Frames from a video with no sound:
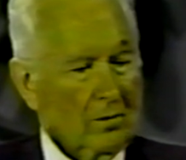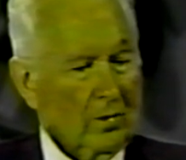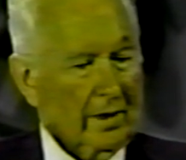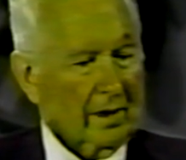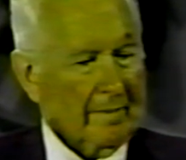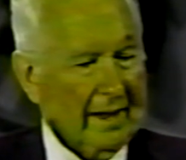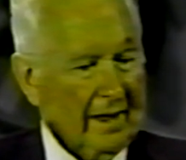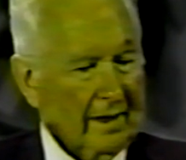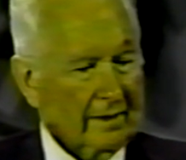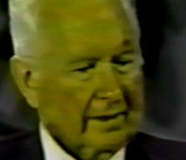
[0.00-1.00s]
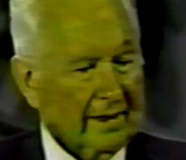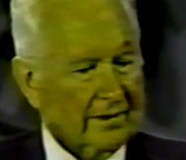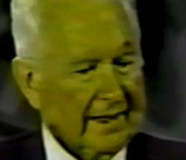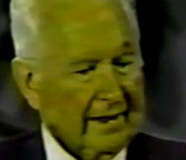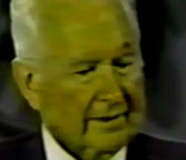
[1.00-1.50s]
when the mind can
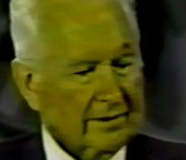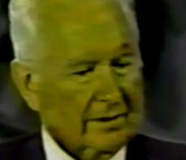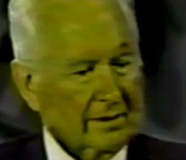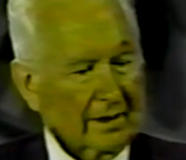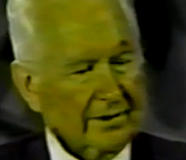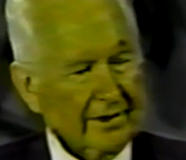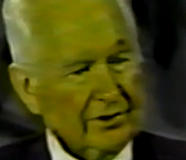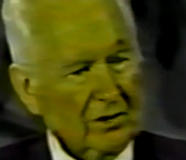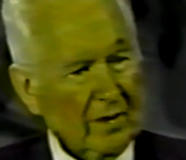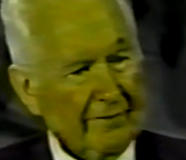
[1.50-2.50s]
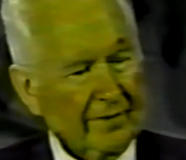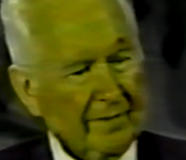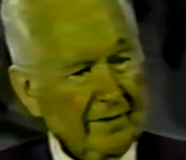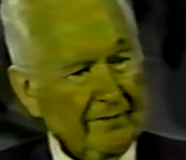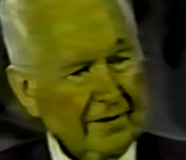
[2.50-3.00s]
take its attention away from
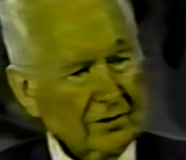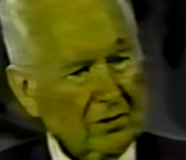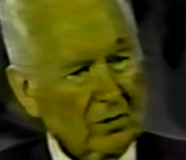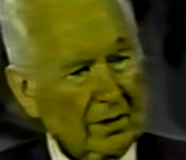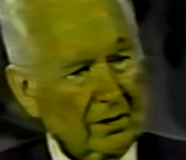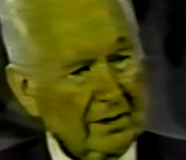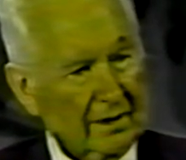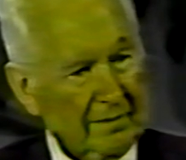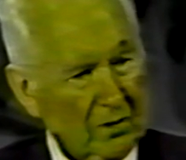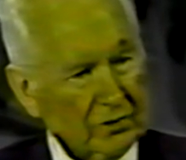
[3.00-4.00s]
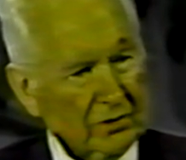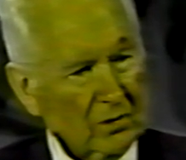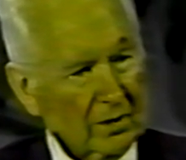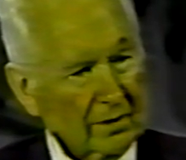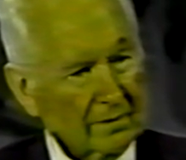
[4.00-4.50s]
the physical world and the emotional
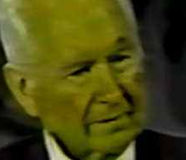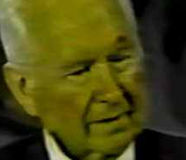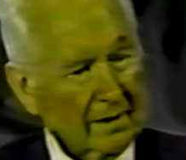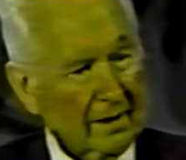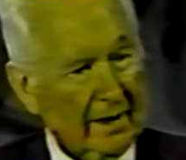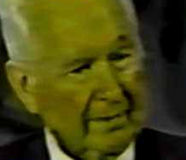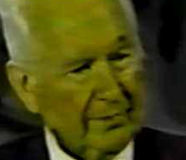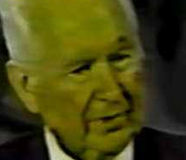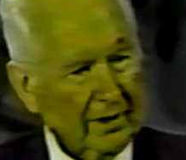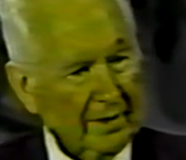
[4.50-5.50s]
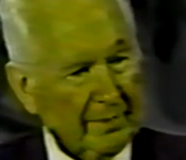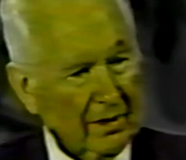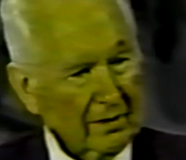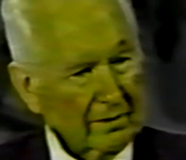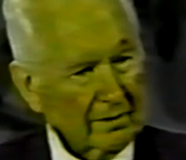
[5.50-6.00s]
world and put it
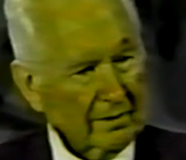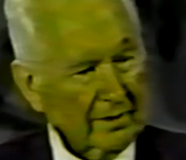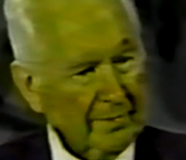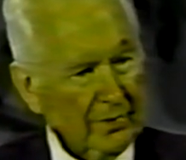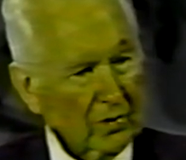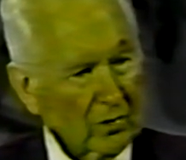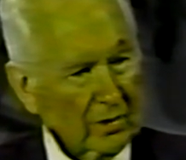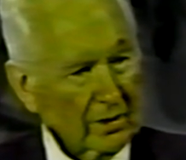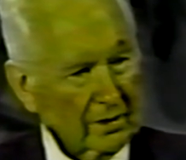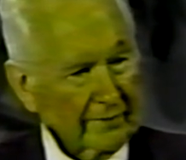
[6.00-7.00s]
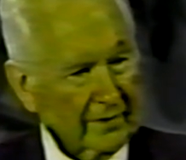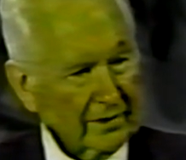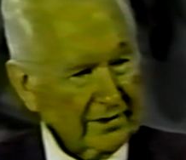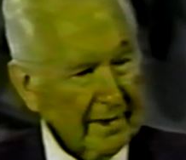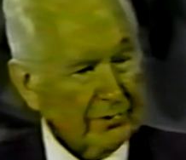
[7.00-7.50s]
upon the pure world of
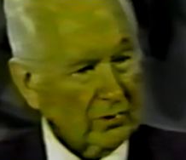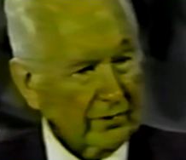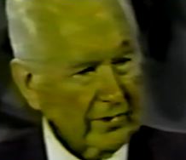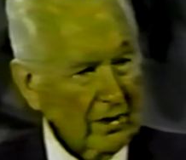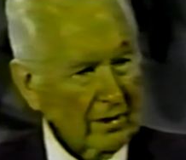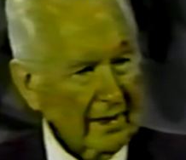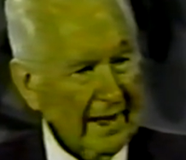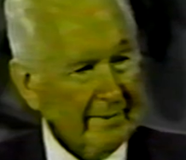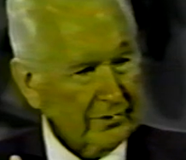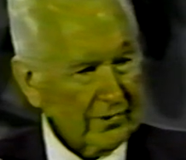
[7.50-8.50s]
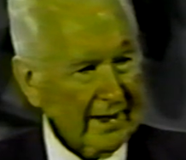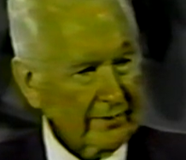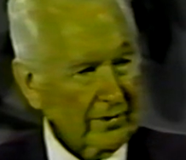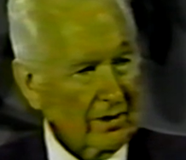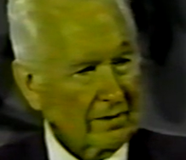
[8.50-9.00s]
conceptual thought, abstract
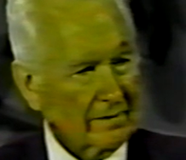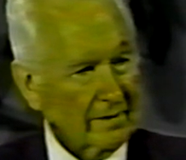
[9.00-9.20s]
thought,